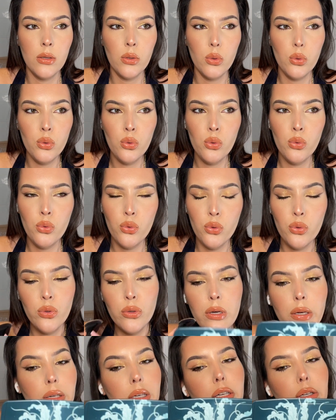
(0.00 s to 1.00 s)
Ooh,
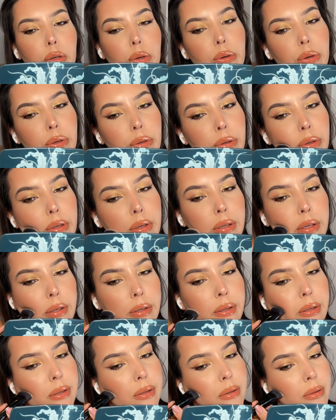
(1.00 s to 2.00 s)
looking good.
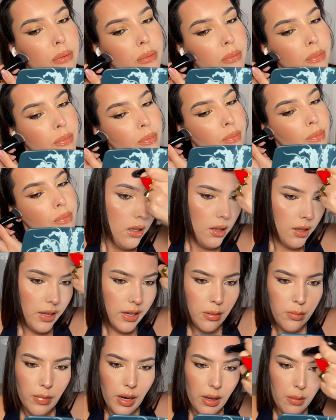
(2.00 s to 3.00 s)

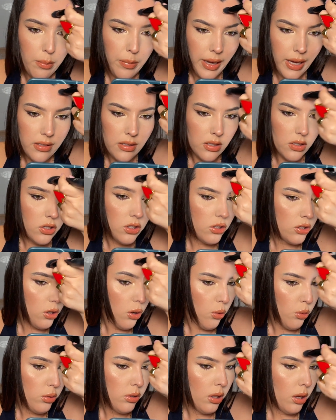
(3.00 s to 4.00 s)
Like my base is so
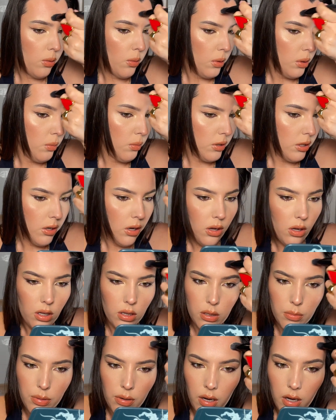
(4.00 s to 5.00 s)
glowy with all
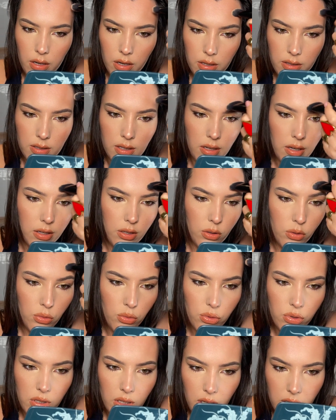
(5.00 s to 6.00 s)
the products that I
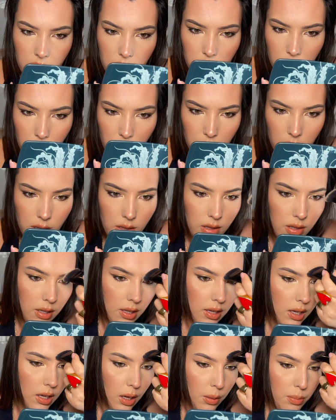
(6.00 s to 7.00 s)
use that I still
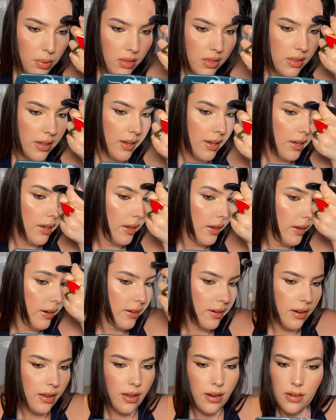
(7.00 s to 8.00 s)
keep thinking
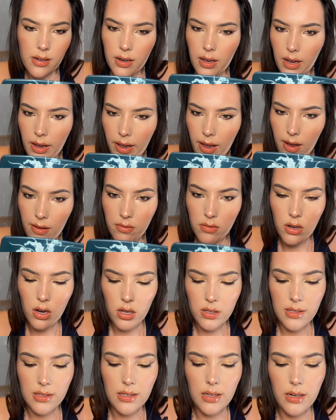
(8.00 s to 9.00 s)
that I have
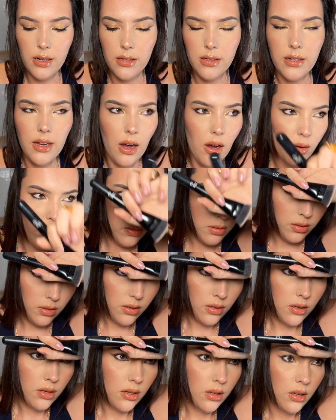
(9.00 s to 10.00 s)
not set it down,
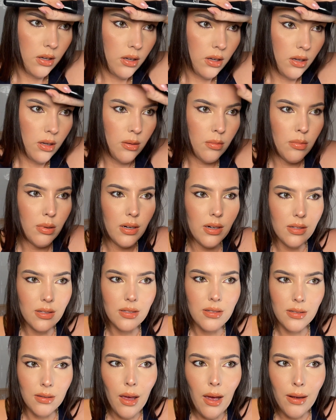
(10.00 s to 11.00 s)
but
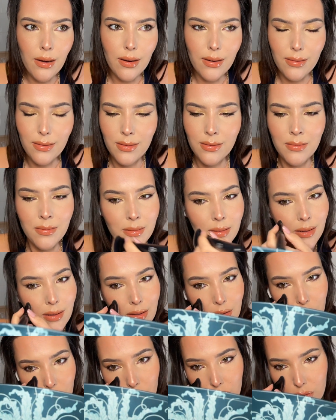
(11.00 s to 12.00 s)
it's set.
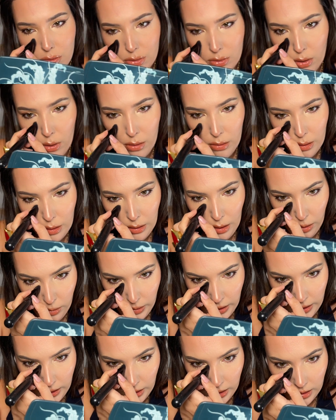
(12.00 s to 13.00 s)
It's just so
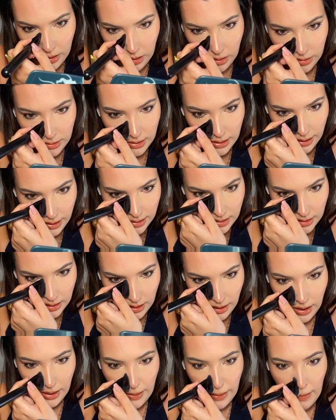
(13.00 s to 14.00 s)
glowy and it looks like
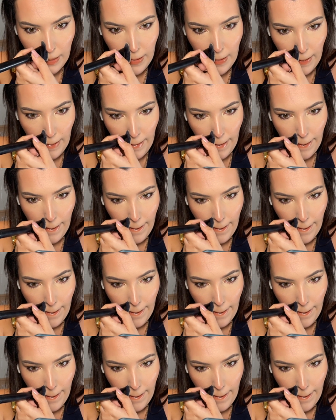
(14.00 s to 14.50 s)
skin.